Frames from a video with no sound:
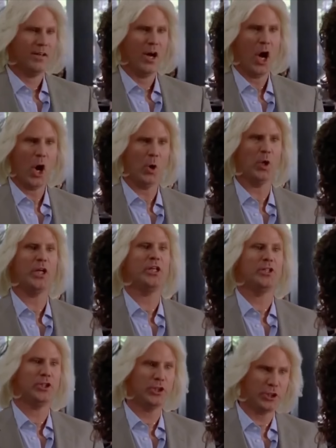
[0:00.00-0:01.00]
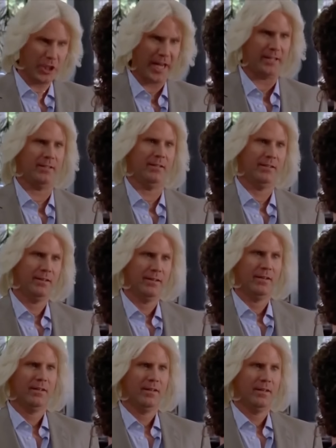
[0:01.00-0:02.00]
Holy shit.
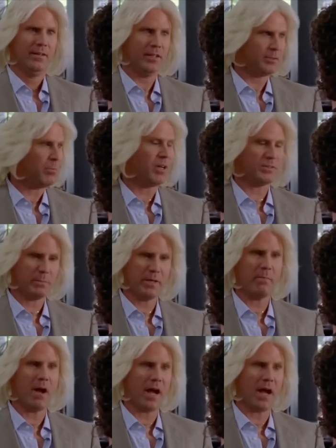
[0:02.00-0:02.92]
This must be my